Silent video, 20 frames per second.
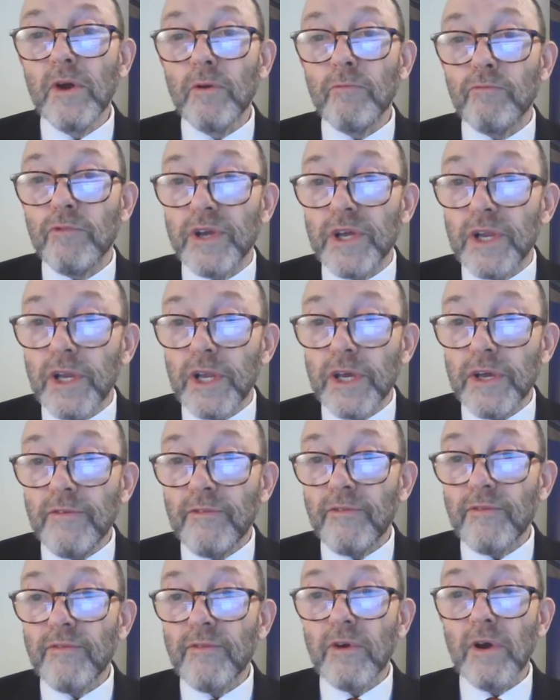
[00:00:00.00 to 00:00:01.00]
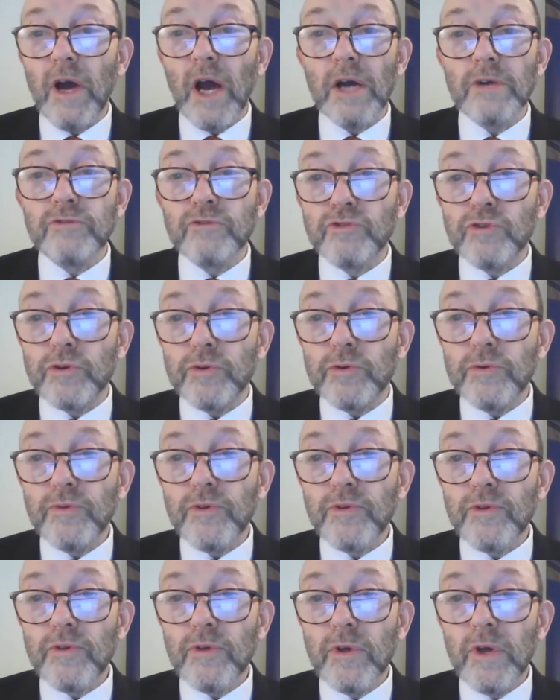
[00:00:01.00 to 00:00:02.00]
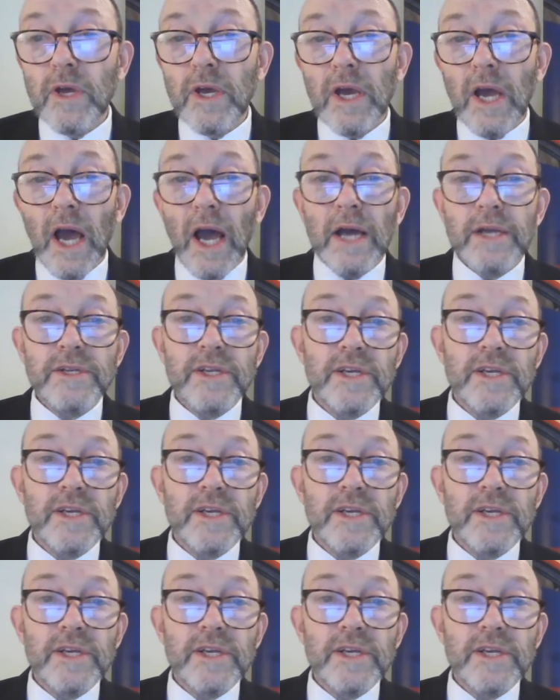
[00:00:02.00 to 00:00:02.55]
relief, and truth, and